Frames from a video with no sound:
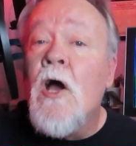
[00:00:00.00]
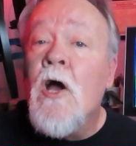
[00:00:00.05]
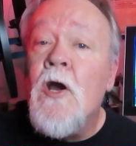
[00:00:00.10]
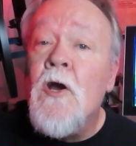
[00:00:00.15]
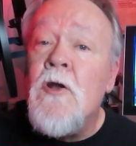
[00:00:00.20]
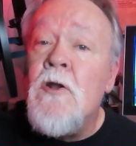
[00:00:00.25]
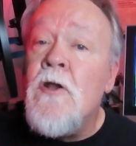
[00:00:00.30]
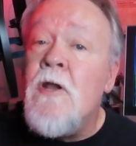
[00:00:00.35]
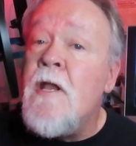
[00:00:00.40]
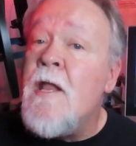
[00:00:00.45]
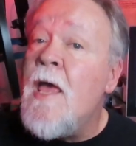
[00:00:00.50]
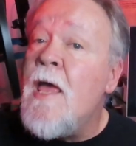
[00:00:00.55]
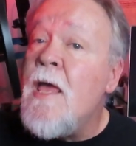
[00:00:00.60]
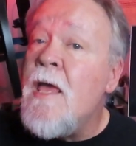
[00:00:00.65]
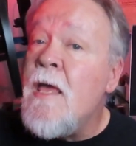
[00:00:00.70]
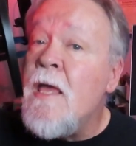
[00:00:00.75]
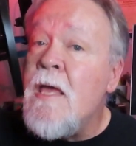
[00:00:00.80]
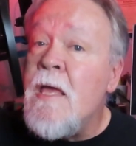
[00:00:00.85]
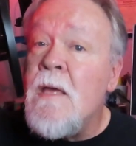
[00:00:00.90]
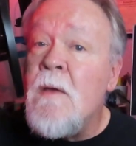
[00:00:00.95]
Her
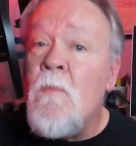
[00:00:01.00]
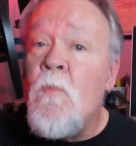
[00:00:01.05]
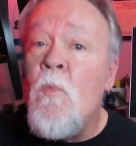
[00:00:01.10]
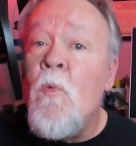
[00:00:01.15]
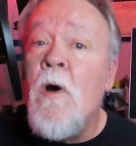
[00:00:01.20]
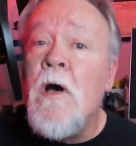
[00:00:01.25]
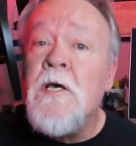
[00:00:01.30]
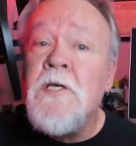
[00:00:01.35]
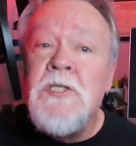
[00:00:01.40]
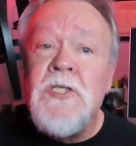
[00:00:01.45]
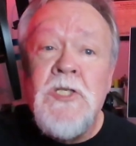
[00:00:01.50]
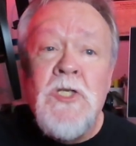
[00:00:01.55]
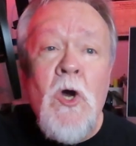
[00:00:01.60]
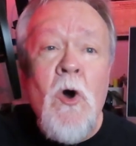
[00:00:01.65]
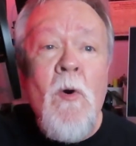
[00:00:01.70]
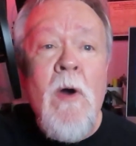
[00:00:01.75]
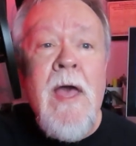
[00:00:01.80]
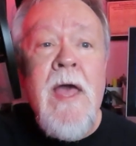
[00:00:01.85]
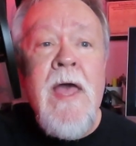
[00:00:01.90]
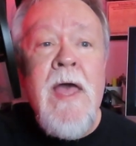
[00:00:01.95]
name was
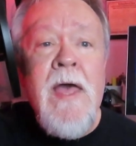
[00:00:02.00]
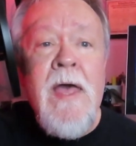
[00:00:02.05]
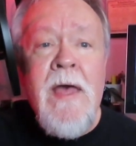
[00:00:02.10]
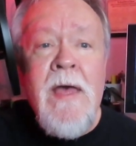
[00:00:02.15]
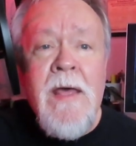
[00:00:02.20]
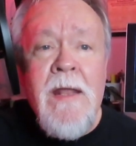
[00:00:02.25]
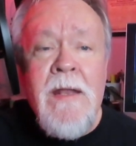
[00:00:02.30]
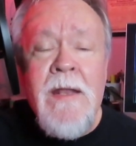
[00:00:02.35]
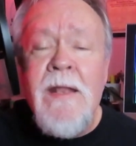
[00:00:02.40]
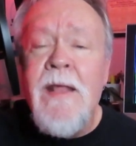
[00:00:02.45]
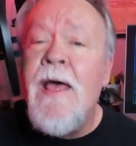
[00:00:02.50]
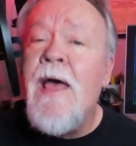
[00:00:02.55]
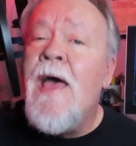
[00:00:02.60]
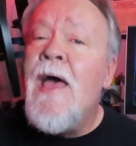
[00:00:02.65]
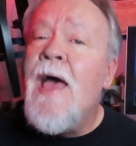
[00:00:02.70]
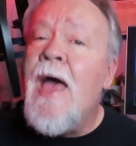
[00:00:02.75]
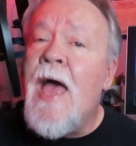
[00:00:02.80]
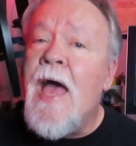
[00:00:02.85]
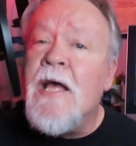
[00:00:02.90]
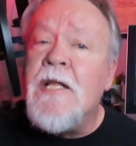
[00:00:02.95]
Joanne,
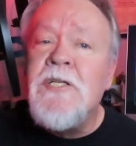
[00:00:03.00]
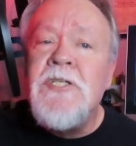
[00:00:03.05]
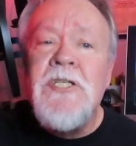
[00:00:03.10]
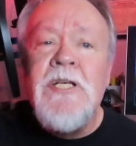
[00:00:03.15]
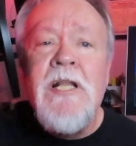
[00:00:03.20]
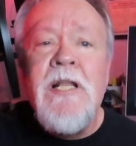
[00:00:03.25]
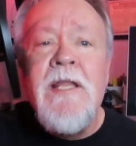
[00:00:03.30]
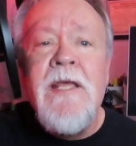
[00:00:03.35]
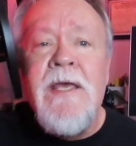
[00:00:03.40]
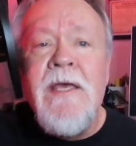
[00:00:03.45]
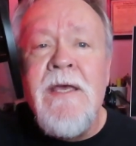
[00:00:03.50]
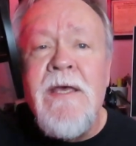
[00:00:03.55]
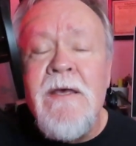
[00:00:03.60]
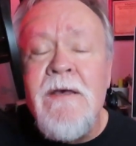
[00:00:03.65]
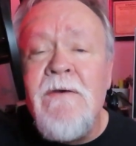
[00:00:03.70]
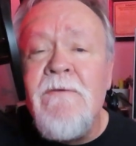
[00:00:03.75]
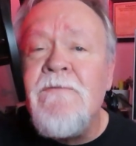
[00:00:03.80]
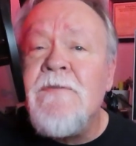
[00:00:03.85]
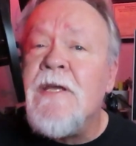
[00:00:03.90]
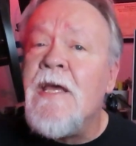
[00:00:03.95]
and she
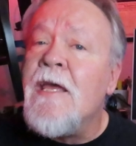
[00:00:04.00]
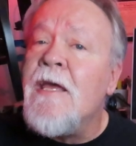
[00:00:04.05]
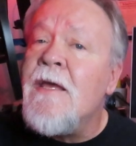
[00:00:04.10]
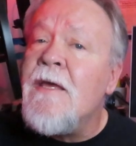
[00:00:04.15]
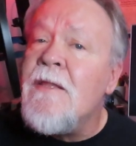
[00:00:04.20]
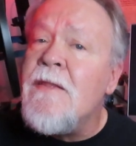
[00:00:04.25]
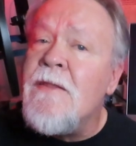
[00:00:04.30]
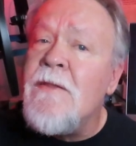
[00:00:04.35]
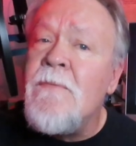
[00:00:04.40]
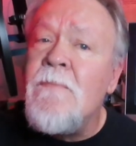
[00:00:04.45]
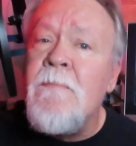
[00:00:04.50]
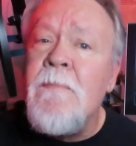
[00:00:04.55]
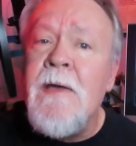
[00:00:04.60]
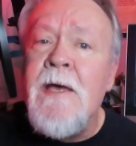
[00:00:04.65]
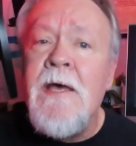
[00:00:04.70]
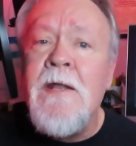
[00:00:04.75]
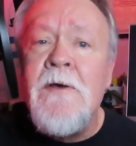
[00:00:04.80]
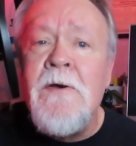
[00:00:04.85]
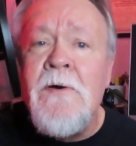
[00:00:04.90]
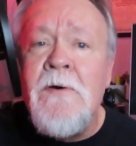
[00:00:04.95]
lived in the
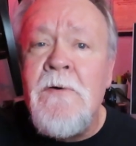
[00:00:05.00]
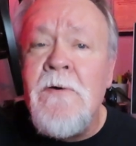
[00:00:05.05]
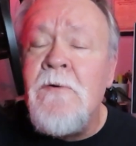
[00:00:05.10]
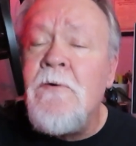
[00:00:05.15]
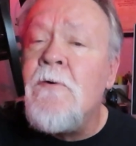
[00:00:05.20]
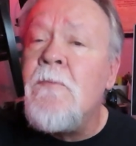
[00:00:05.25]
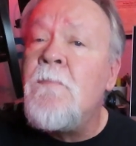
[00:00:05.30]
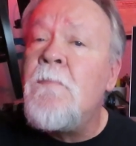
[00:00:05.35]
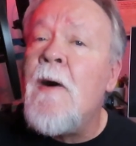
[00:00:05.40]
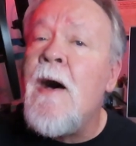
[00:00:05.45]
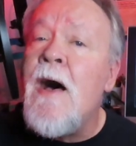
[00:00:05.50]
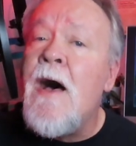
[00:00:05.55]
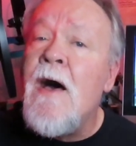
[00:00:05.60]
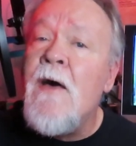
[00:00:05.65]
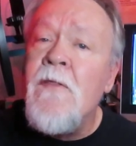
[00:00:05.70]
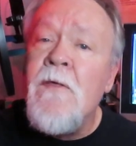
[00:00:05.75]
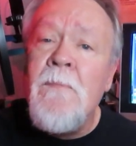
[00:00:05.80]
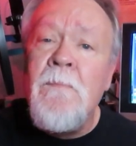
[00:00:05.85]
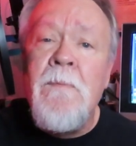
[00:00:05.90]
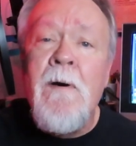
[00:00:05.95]
meadow
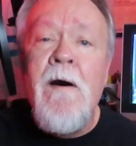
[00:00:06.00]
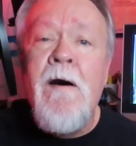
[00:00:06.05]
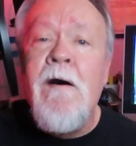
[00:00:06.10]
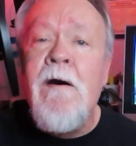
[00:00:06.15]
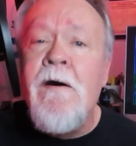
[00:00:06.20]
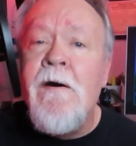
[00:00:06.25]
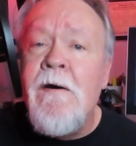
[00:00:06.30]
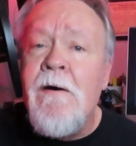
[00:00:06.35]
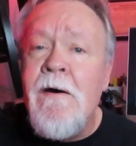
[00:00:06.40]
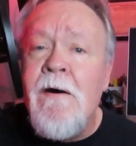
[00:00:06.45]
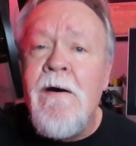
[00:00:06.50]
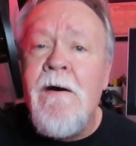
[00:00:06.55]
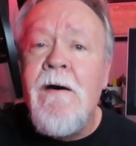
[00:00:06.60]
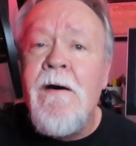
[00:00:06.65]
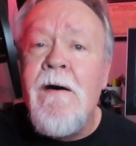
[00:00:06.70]
by the pond.